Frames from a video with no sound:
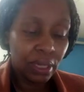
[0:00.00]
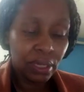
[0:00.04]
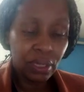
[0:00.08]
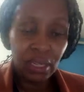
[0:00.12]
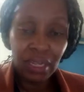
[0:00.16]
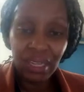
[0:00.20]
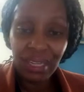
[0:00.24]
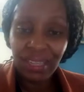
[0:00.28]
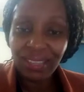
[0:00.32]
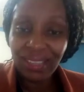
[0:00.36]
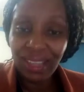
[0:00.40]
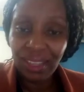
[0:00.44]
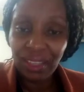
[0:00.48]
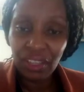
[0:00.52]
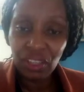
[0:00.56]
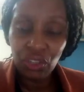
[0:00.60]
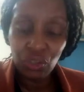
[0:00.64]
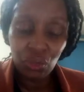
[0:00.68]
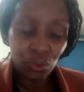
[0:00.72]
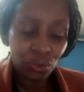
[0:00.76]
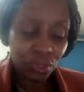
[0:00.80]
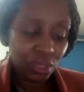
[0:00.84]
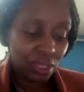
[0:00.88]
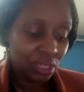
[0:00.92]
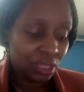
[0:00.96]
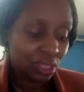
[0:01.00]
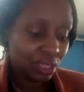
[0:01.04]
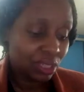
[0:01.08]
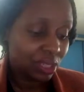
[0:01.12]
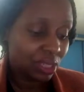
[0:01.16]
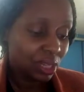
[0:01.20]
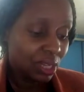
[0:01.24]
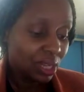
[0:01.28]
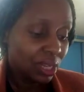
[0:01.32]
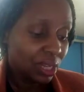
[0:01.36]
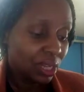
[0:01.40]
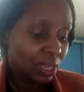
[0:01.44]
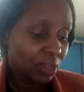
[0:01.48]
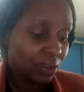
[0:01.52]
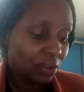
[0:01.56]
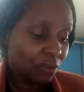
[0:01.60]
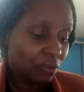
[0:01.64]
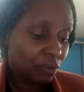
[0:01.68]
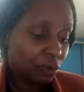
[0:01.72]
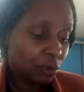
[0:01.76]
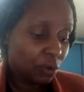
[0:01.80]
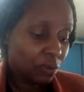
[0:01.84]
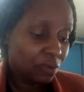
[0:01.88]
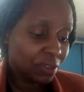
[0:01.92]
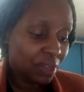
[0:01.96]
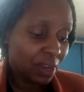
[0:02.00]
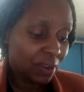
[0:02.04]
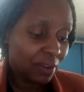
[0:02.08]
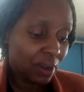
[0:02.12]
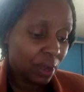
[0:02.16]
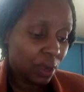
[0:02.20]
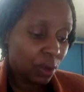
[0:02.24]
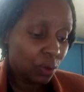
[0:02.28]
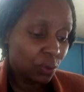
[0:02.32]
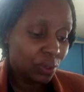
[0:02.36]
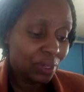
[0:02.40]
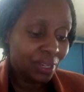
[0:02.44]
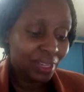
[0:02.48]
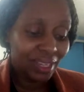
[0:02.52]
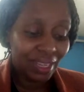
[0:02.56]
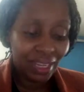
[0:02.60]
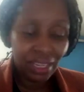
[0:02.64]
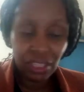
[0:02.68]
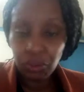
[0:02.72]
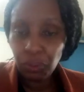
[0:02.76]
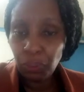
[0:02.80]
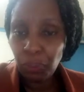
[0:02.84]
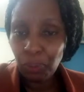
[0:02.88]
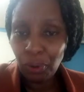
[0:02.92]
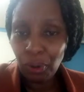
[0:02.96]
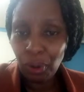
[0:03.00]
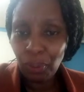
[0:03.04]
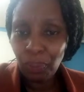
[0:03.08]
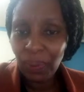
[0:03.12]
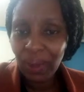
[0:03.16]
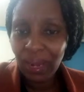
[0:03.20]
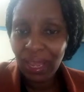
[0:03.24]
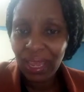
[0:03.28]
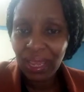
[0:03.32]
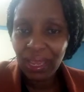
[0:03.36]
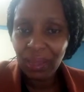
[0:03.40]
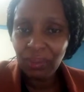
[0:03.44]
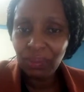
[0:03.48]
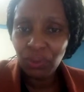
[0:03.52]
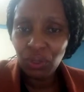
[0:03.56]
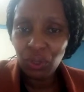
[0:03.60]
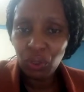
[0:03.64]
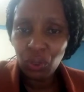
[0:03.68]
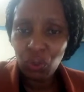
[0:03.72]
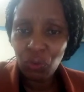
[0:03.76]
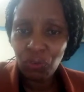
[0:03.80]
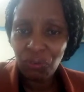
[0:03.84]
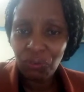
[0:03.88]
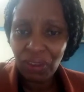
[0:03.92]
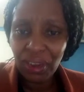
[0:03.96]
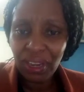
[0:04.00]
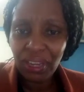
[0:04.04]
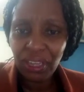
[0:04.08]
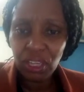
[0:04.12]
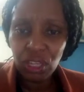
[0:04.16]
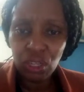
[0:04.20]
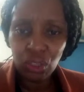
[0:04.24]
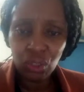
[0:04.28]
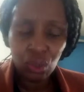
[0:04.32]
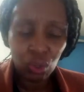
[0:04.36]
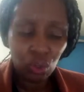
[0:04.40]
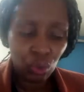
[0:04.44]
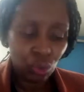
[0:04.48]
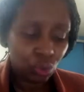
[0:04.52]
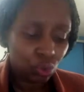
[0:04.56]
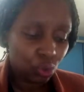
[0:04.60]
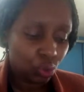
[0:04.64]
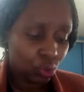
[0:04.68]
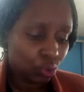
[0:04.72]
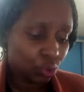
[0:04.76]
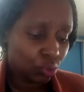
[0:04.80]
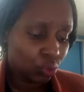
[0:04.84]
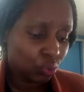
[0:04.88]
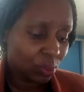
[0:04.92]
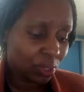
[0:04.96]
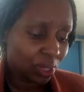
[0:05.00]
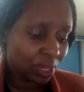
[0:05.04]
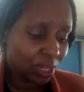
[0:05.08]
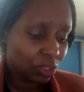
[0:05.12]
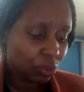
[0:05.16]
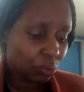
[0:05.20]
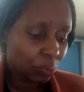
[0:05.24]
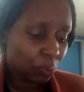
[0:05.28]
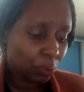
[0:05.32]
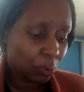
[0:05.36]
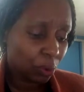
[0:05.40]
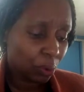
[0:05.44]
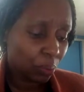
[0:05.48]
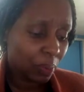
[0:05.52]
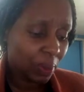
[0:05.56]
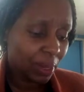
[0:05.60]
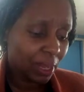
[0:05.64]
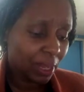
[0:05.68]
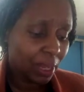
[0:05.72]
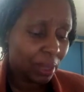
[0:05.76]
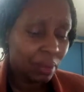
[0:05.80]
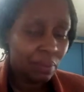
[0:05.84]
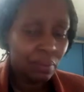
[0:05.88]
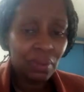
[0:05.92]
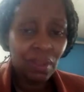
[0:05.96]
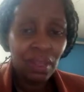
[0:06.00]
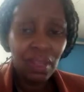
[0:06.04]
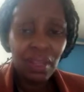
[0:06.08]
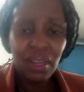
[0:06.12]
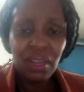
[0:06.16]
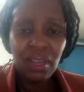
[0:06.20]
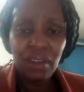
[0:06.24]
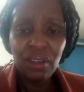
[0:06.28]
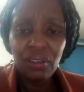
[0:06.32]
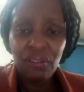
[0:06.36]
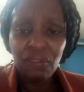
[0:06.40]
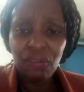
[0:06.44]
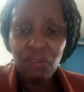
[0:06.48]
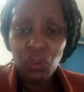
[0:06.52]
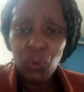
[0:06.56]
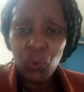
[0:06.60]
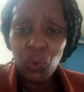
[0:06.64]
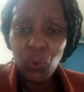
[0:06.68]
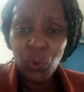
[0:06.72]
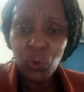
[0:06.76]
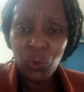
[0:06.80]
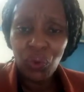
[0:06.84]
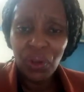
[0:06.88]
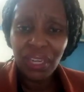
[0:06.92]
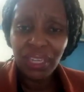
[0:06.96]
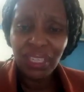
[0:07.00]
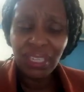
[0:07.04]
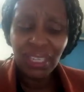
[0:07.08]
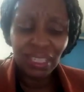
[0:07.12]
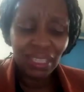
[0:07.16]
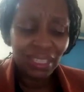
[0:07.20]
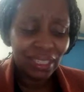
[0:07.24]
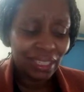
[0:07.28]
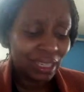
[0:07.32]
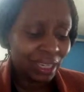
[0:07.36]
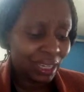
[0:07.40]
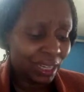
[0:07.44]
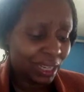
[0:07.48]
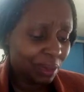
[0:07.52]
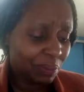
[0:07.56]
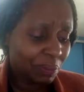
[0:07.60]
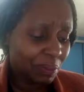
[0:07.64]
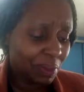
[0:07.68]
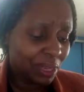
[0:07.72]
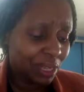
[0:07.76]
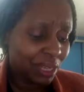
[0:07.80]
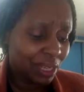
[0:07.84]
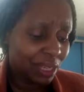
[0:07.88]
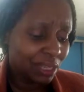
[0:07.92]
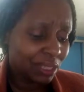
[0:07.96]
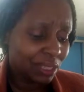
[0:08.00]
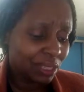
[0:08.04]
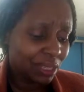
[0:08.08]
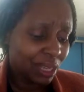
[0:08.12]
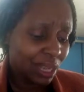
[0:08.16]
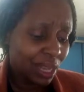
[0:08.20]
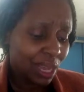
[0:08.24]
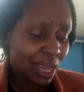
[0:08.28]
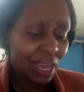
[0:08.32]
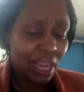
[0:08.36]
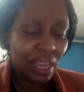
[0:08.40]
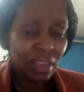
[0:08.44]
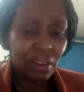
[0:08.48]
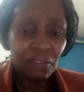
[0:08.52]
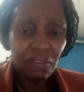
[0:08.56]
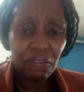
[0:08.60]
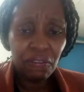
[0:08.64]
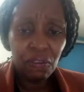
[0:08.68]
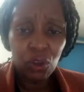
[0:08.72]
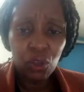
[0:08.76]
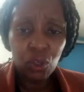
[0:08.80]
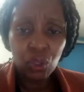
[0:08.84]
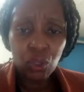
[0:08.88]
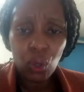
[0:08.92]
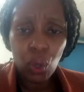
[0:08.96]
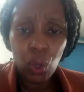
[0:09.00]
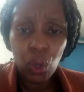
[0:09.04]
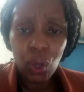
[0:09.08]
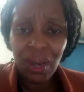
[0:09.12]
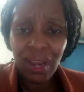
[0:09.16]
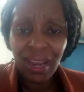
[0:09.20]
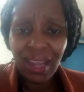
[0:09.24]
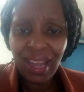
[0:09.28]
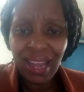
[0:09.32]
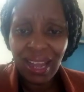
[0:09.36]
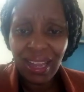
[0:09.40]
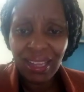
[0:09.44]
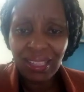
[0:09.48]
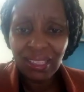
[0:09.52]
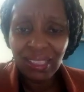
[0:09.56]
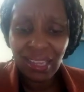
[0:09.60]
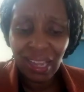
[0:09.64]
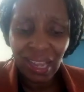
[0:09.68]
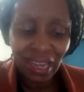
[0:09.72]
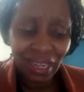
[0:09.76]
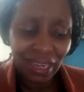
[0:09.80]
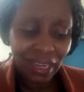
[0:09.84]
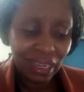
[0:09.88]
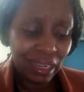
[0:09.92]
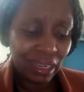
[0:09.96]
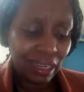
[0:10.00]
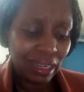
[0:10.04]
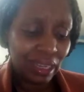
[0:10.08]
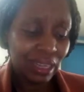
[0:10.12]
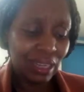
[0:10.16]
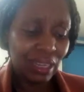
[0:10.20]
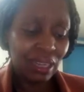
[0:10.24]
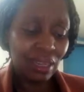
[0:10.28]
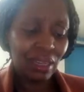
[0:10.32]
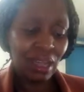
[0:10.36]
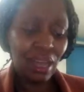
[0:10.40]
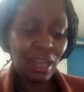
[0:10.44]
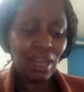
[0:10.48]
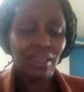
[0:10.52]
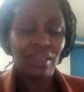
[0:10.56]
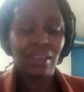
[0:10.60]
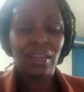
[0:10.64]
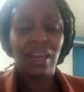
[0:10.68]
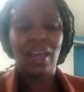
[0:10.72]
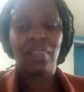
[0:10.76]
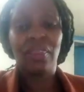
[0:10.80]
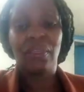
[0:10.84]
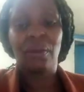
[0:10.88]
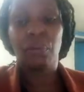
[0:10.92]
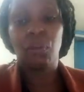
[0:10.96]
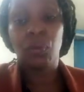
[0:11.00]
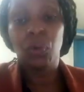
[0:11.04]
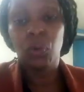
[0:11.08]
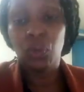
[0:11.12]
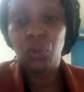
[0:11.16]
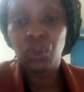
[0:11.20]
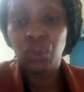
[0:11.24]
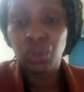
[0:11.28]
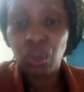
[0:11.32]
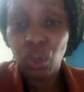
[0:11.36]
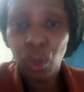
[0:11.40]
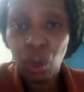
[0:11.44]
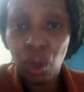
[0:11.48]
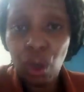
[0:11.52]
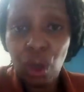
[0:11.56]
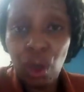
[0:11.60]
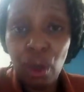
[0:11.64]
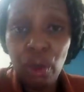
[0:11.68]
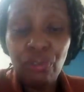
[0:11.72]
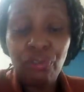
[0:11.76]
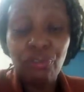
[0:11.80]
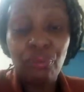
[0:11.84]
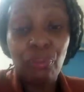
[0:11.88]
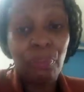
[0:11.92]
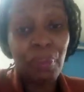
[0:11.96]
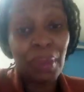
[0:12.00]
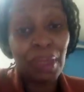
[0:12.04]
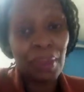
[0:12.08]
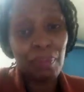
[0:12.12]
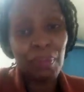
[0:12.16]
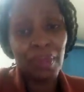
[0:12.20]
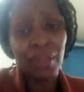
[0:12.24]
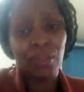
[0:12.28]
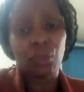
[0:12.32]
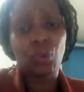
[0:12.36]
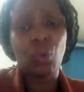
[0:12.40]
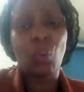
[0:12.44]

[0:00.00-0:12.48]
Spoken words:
his other duties revolves around guest problems, finding solution to guest problem, review credit limit, enforce all cash handling and other modes of payment. So